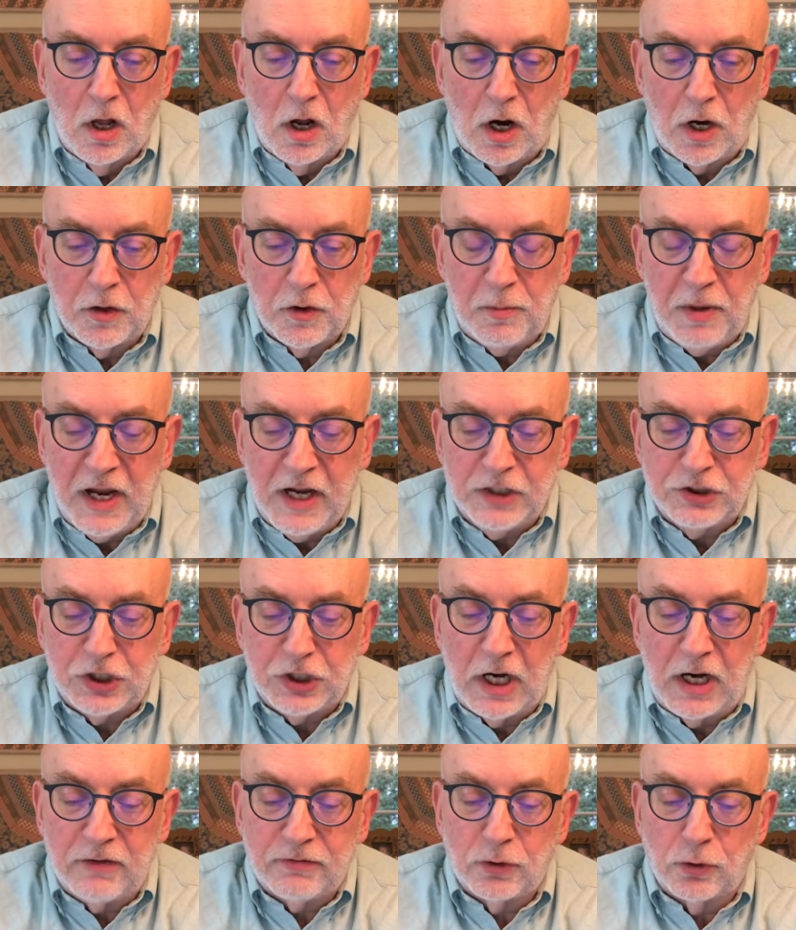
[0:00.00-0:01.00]
On the page
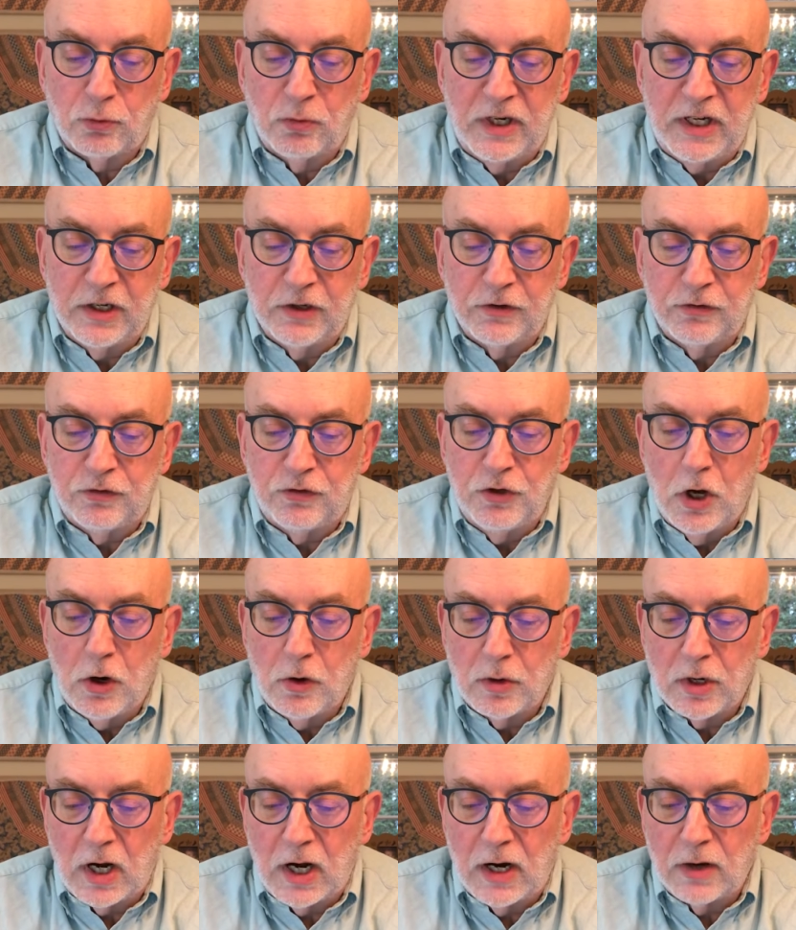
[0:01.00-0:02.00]
after Rena's
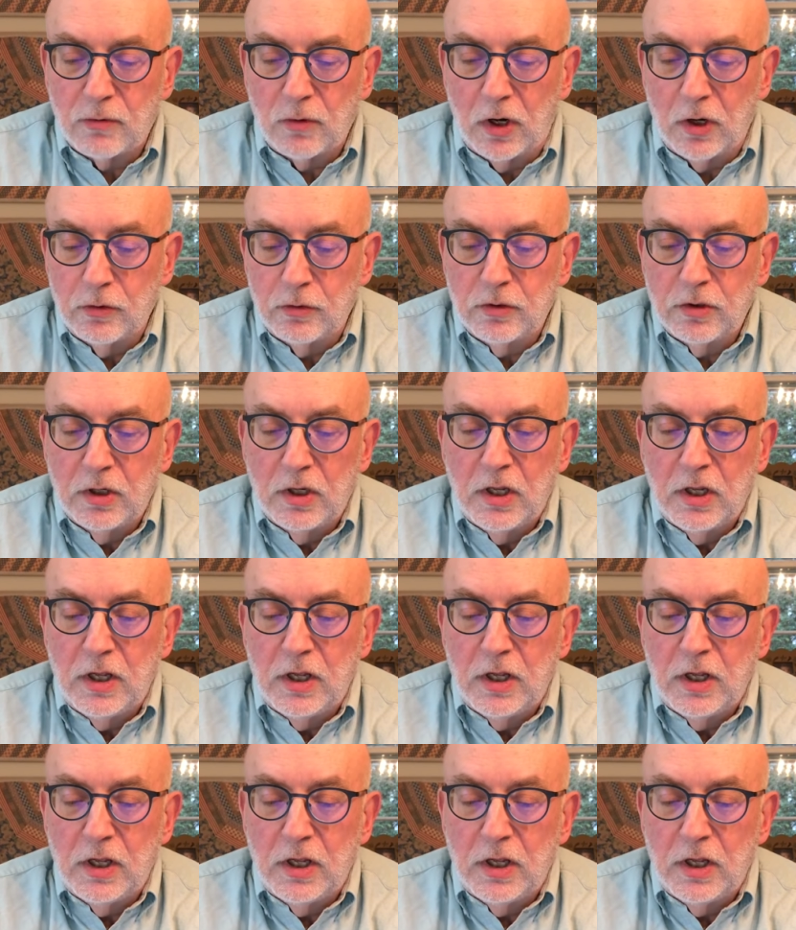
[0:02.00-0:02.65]
note, I wrote,